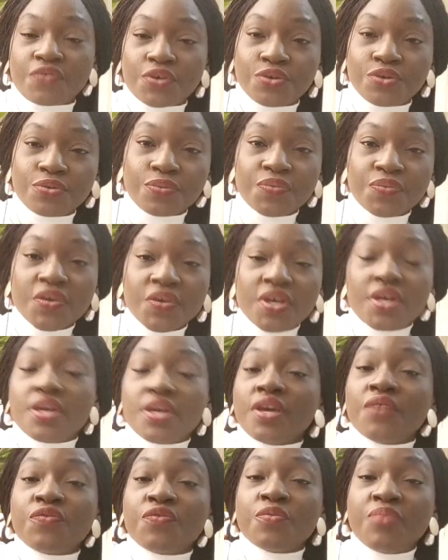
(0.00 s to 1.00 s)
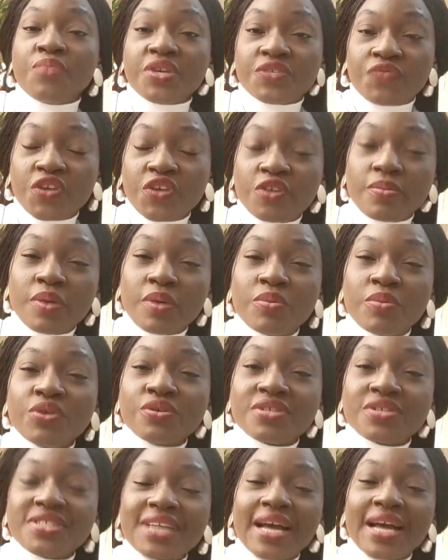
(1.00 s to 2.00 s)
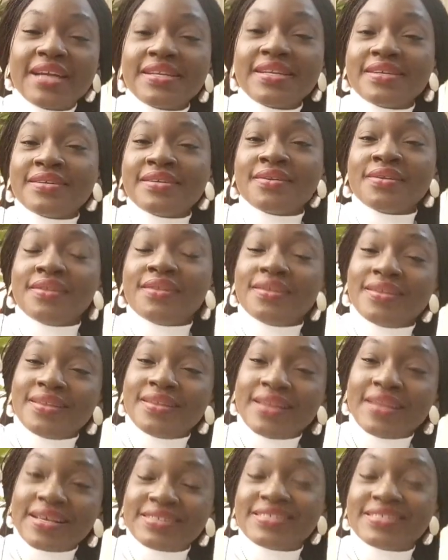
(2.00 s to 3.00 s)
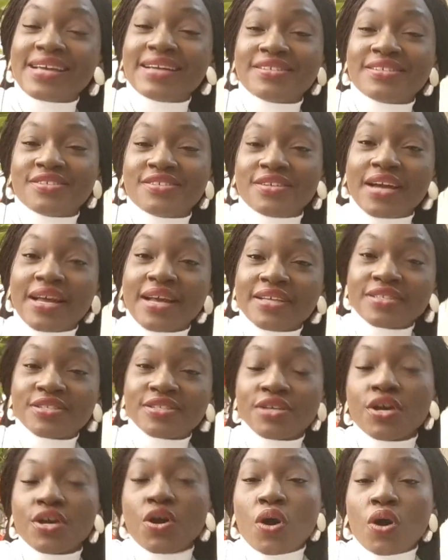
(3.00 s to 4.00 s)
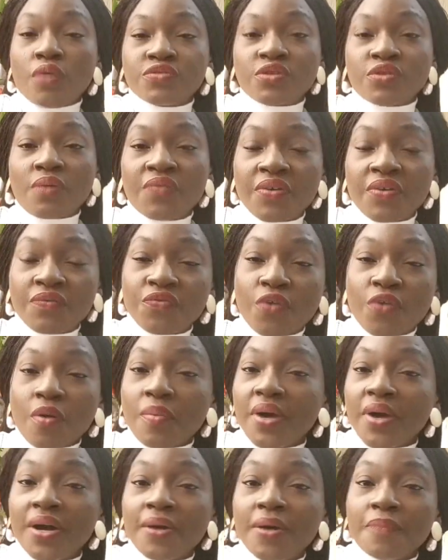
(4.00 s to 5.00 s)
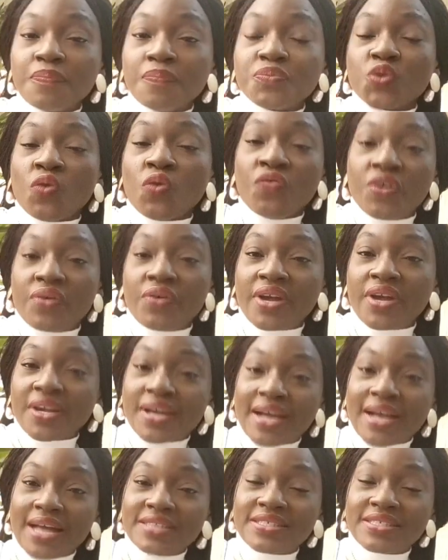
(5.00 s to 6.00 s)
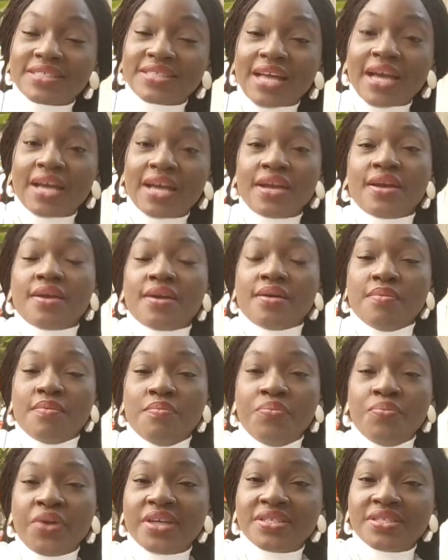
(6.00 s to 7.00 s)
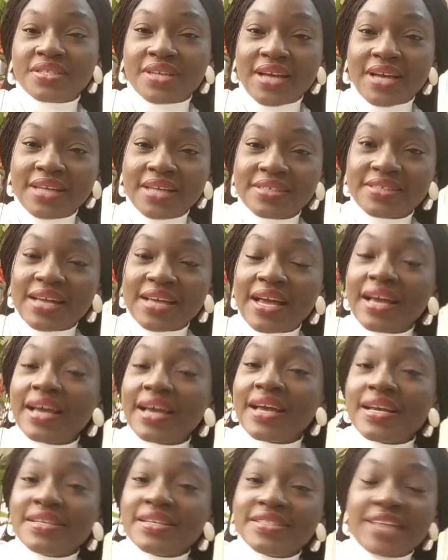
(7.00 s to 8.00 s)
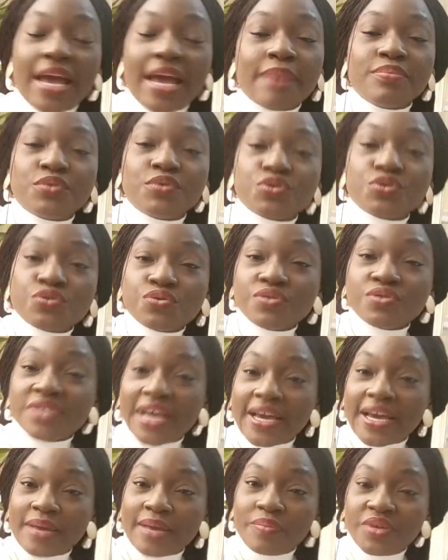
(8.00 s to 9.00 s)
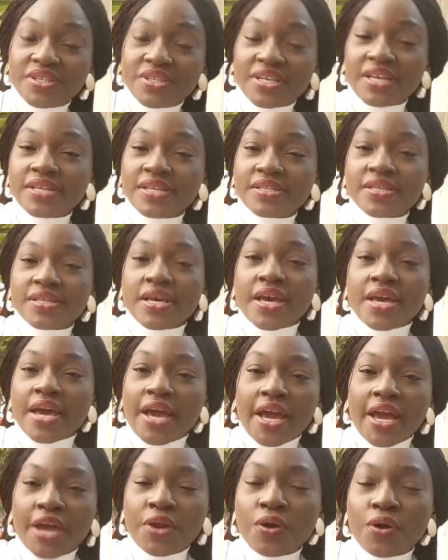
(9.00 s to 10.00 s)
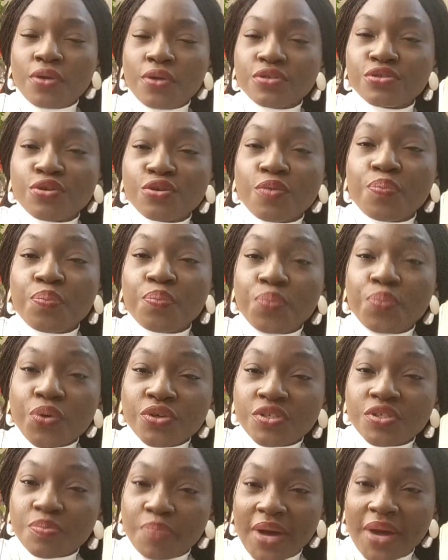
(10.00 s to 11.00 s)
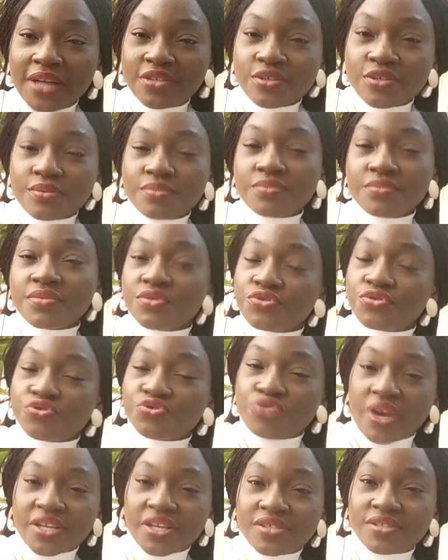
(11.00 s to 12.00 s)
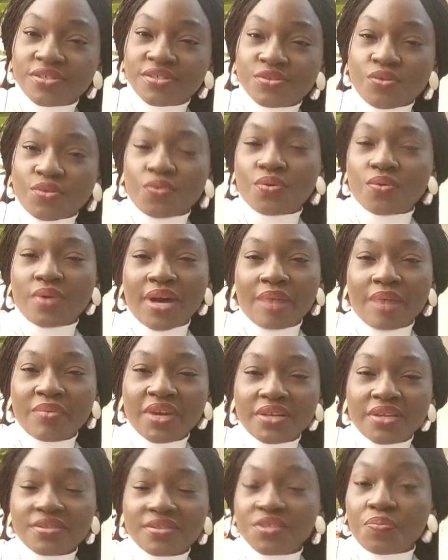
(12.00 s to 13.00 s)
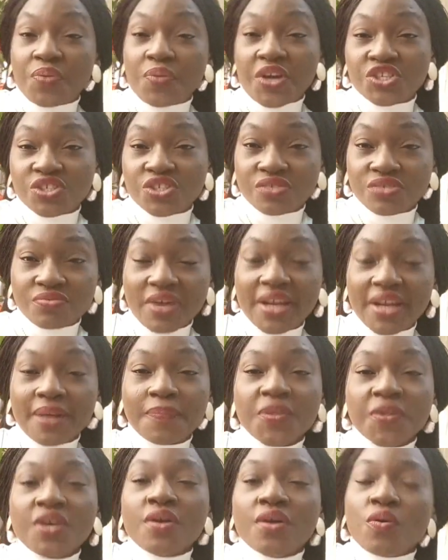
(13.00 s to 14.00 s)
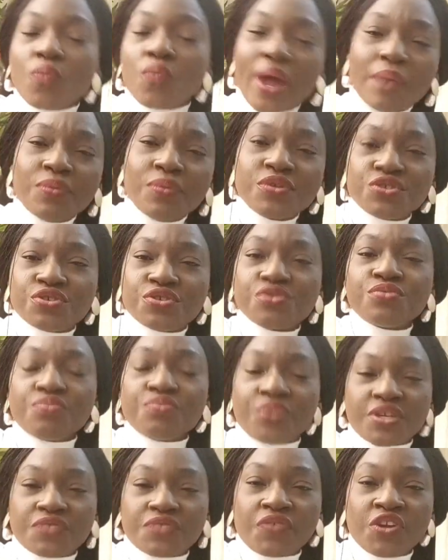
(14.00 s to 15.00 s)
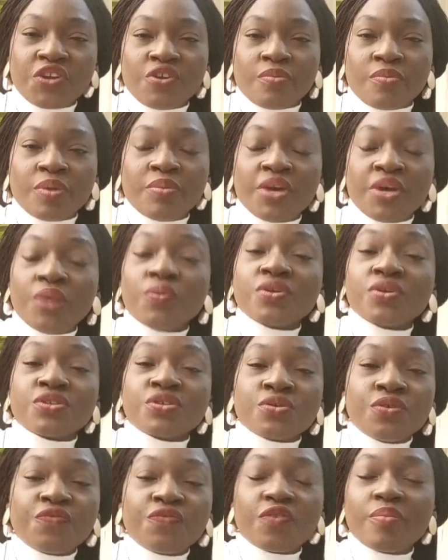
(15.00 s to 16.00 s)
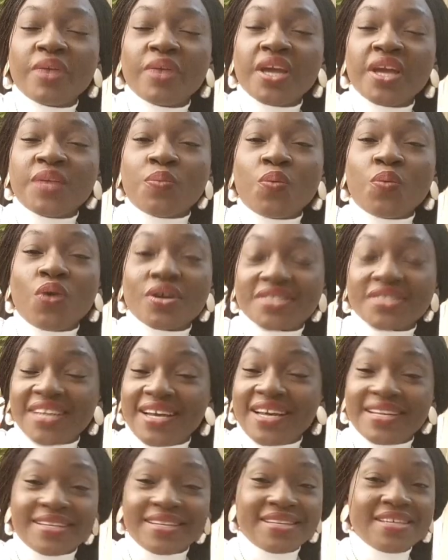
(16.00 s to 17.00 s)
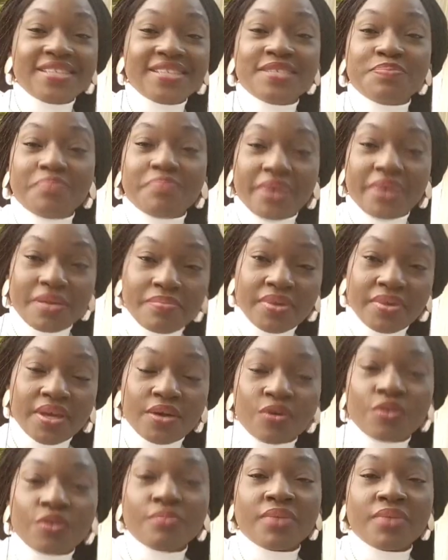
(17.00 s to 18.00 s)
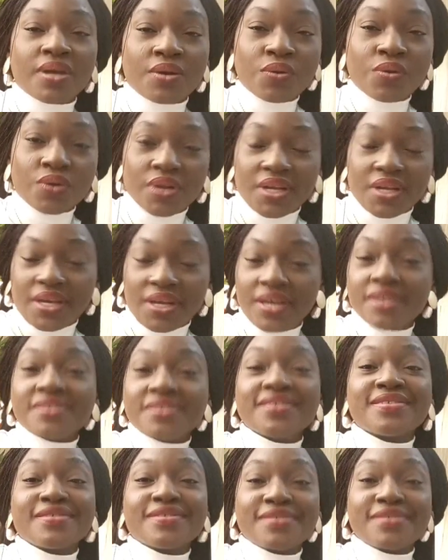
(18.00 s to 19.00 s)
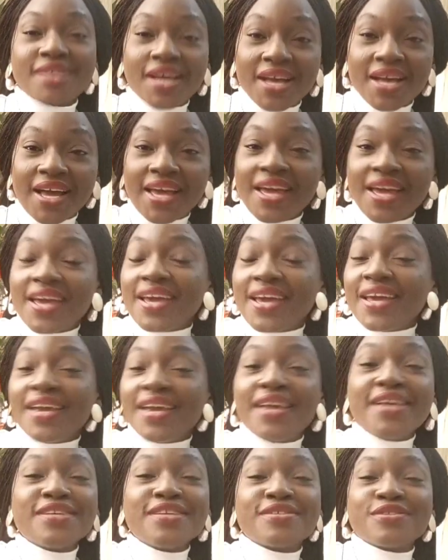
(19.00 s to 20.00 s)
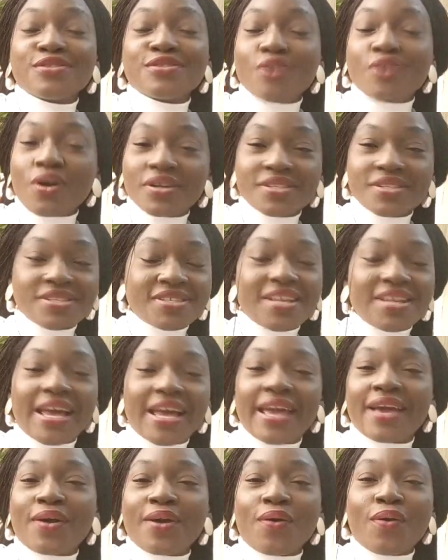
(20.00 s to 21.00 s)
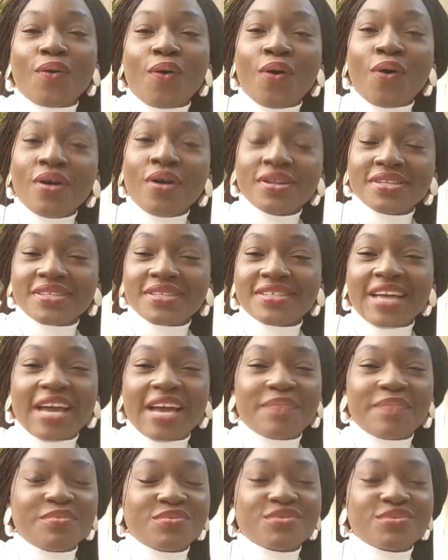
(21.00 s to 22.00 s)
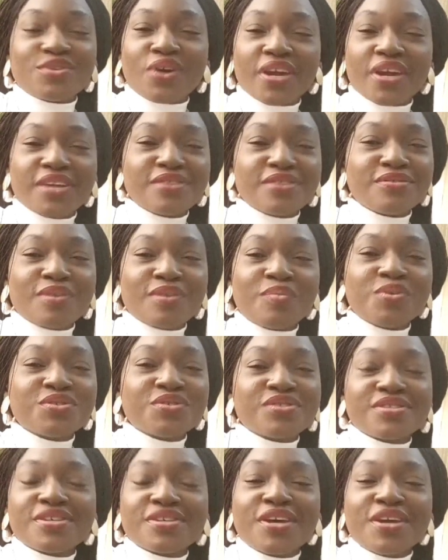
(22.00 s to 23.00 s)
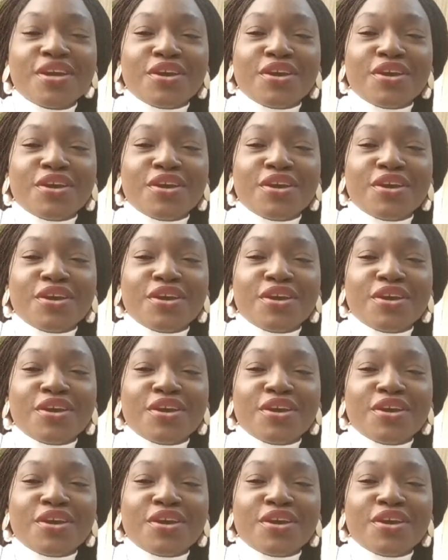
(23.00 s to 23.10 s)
for you. If you breastfeed your baby, you stand a lesser chance of suffering from ovarian cancer, breast cancer, type 2 diabetes, and also postpartum stress. So, I mean, depression rather. Why wouldn't you breastfeed your baby? It was good for me, it worked. And this baby, oh my God, he is a sucker. He sucks like all the time, sucking almost,